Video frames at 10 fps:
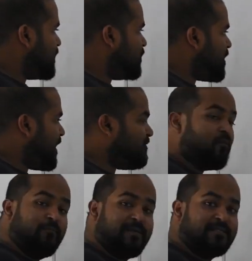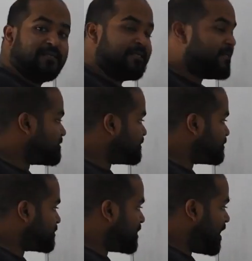You have obesity,
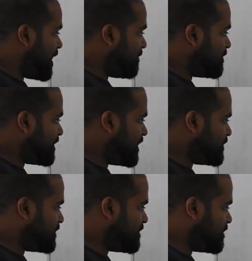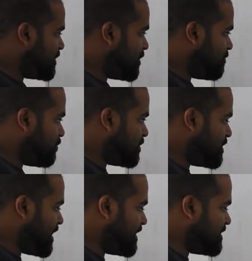hypertension, poor
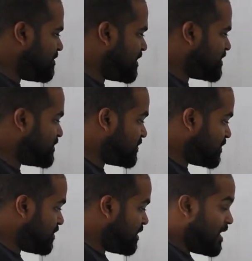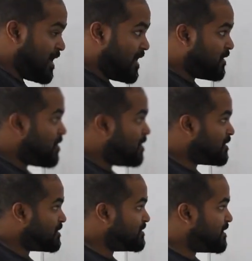glycemic control, alcohol
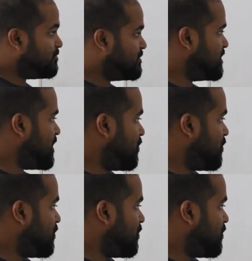consumption.